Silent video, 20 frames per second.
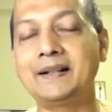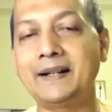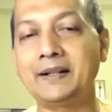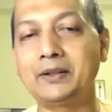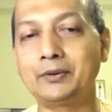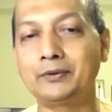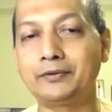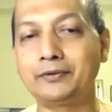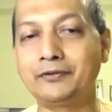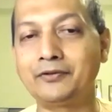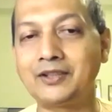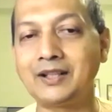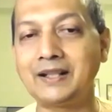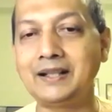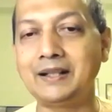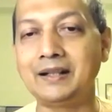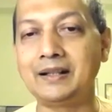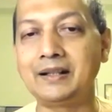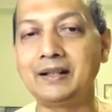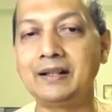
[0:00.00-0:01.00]
that to
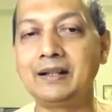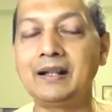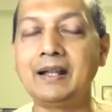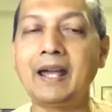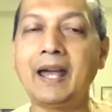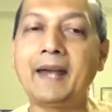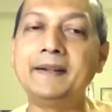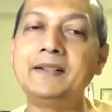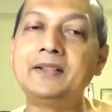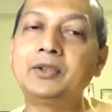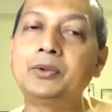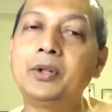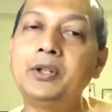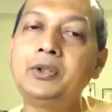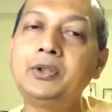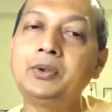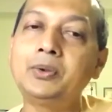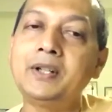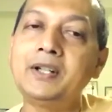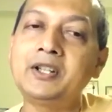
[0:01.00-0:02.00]
15. And he's
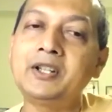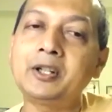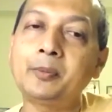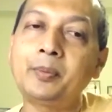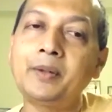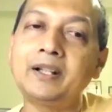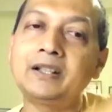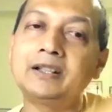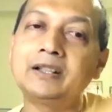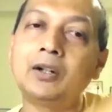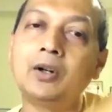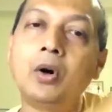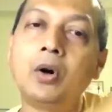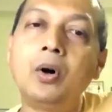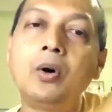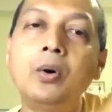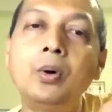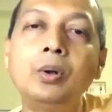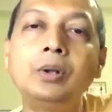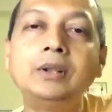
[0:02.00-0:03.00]
going to interpret the
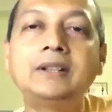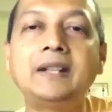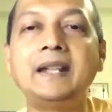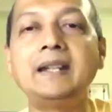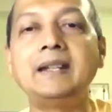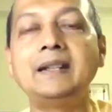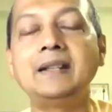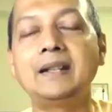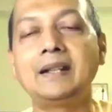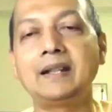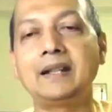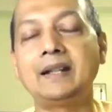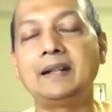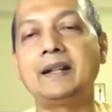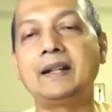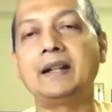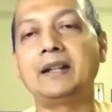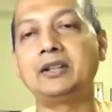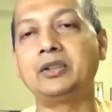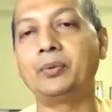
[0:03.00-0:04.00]
whole thing in
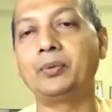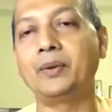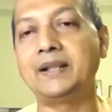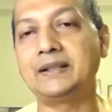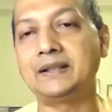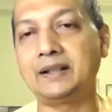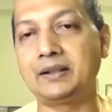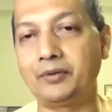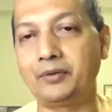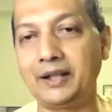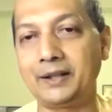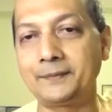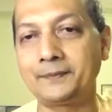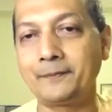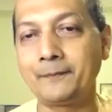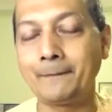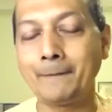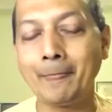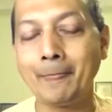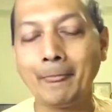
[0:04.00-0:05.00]
an Advaitic way.
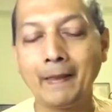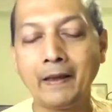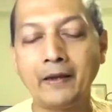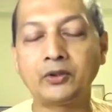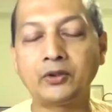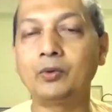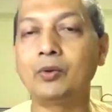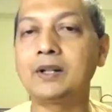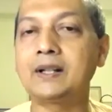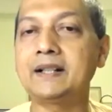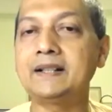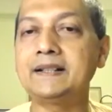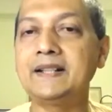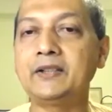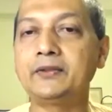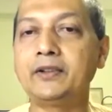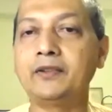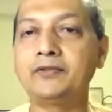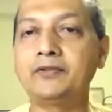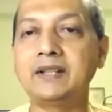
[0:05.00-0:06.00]
So what are
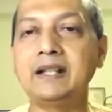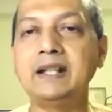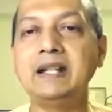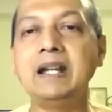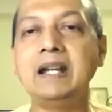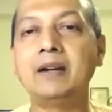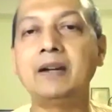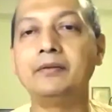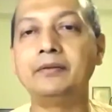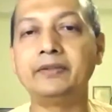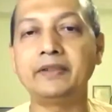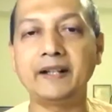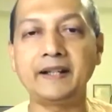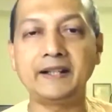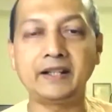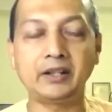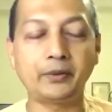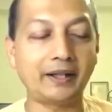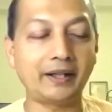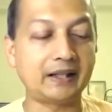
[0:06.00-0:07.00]
these 15?
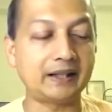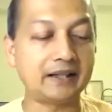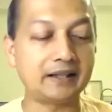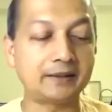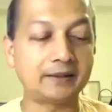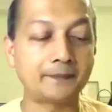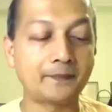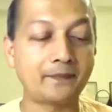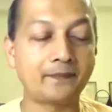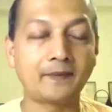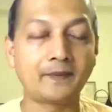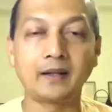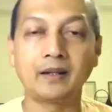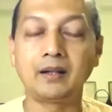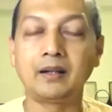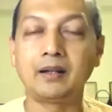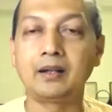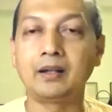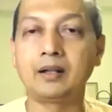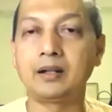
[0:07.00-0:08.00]
Very quickly.
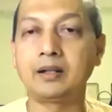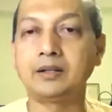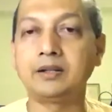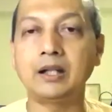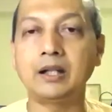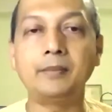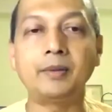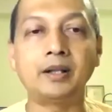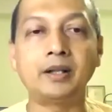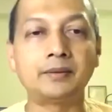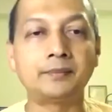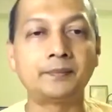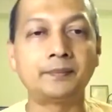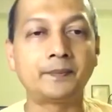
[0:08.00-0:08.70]
Yama,